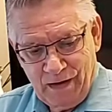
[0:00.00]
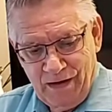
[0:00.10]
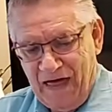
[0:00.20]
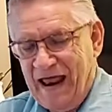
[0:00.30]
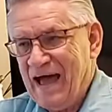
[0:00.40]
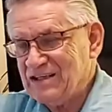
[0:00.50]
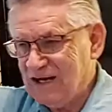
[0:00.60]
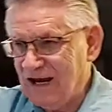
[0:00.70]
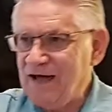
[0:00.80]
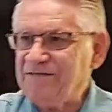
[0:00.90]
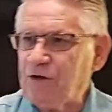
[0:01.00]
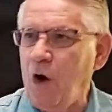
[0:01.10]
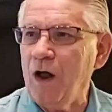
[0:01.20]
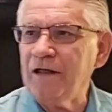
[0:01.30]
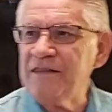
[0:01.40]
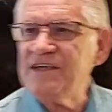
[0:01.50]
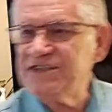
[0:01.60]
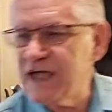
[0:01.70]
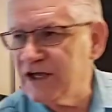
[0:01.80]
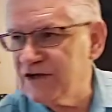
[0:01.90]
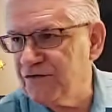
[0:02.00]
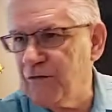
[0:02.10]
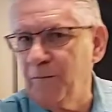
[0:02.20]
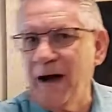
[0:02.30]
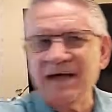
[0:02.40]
that has left all of these things for my